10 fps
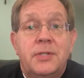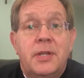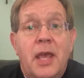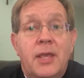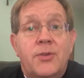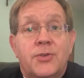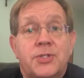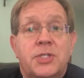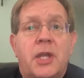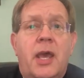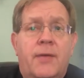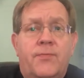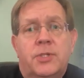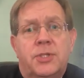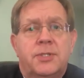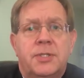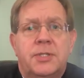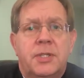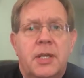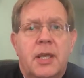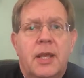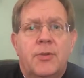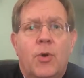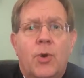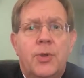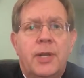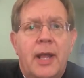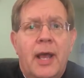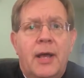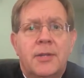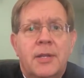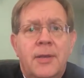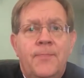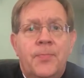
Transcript: Take your staff, which is a stick, and hold it out,